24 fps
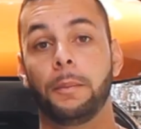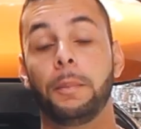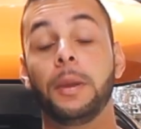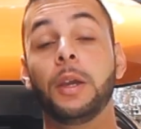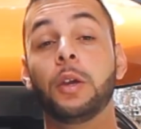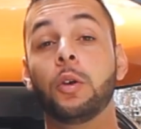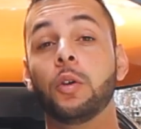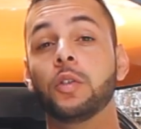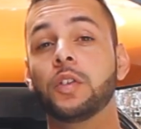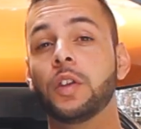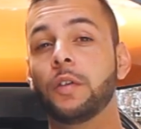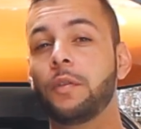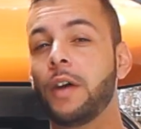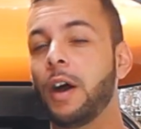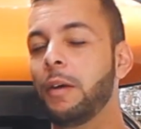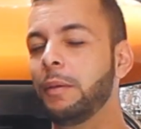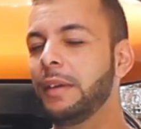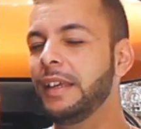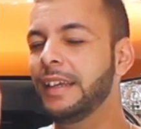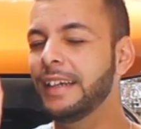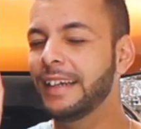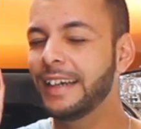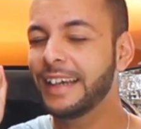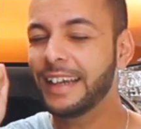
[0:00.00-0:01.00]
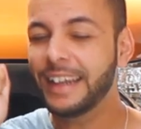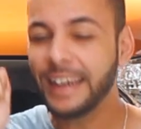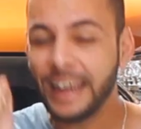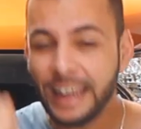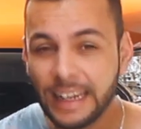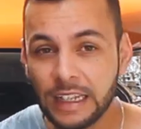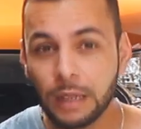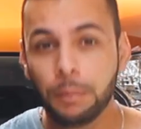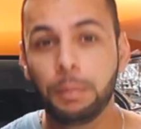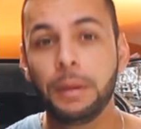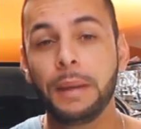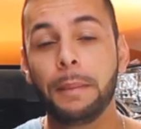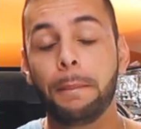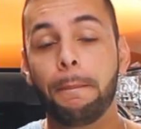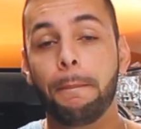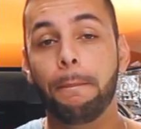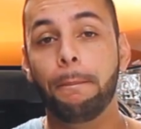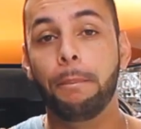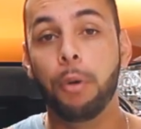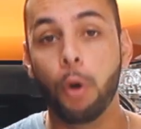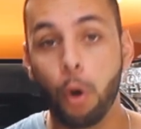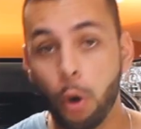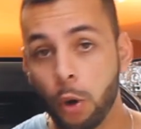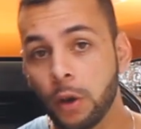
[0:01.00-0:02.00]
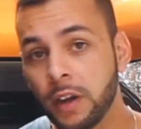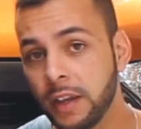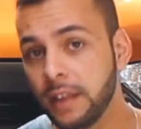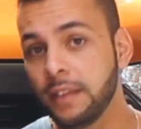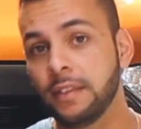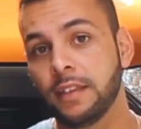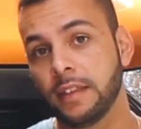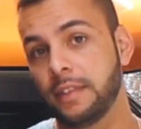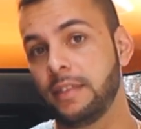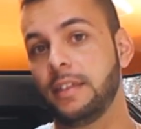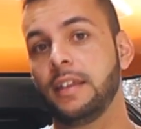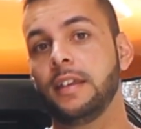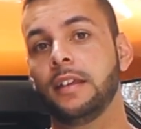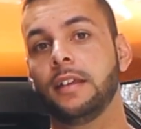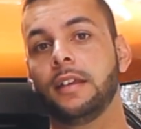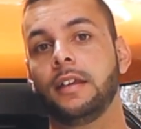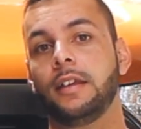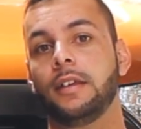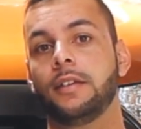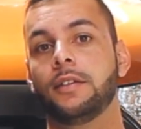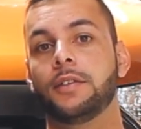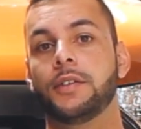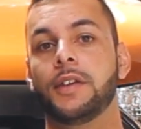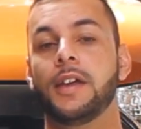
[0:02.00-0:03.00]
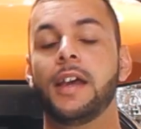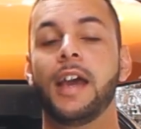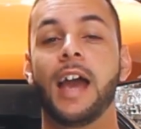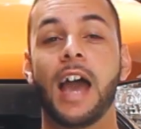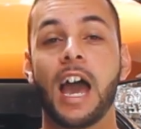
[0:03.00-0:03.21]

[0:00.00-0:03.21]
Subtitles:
because of how incredibly boring the thing is.